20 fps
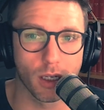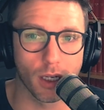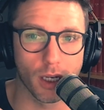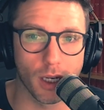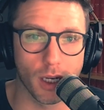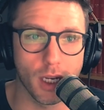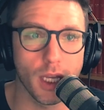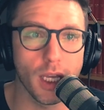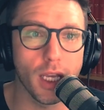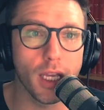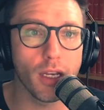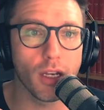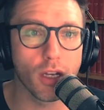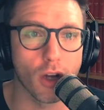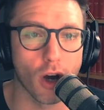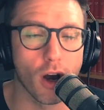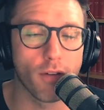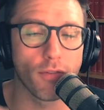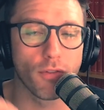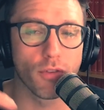need
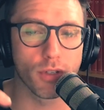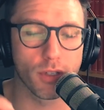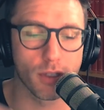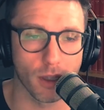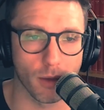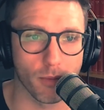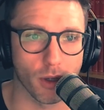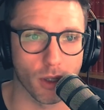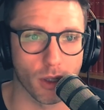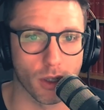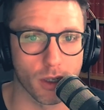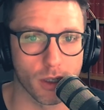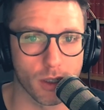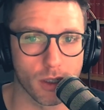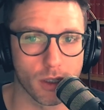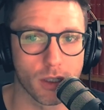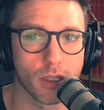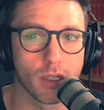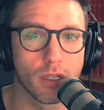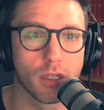novel
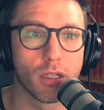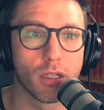stimulus